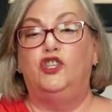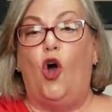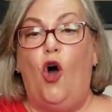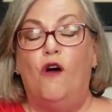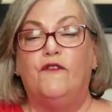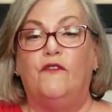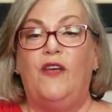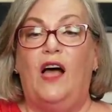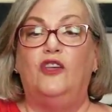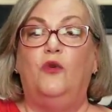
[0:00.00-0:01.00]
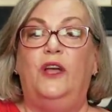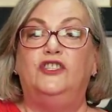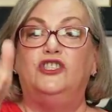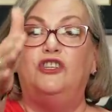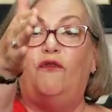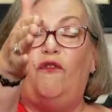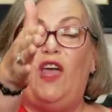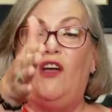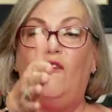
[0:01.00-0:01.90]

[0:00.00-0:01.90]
to overvaluation to fair